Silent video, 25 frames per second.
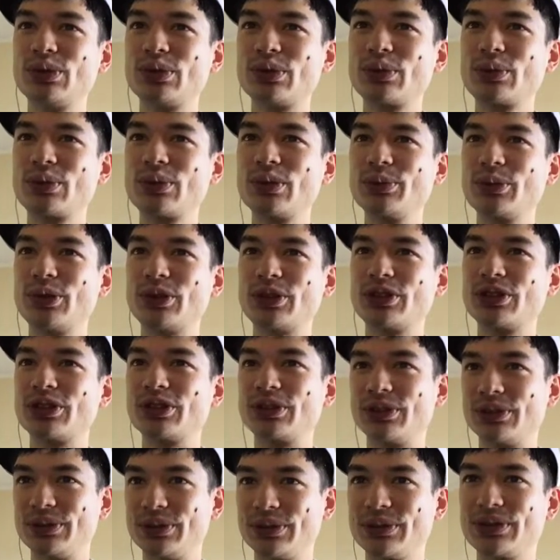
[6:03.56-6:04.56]
or three more
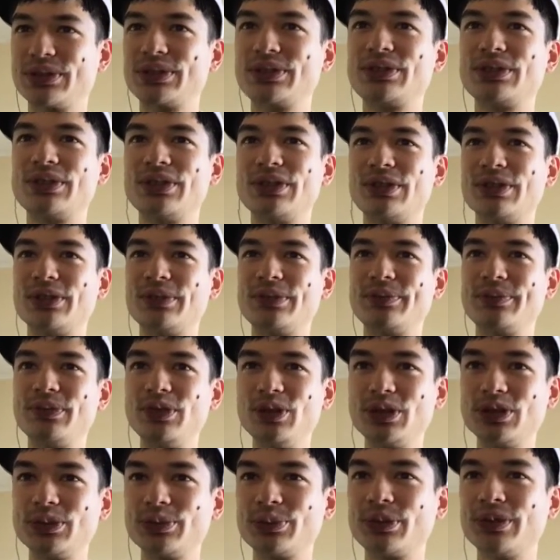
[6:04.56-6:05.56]
turns, so
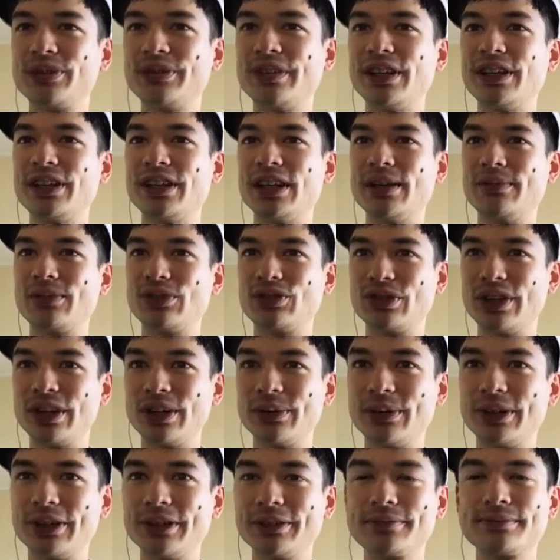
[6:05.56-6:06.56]
you can prevent damage
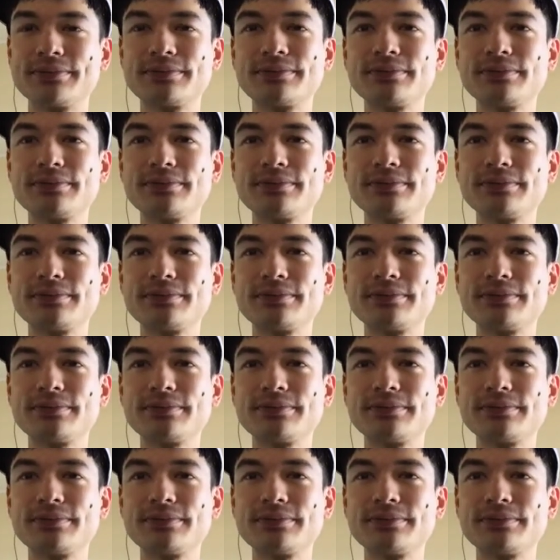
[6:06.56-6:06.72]
that way.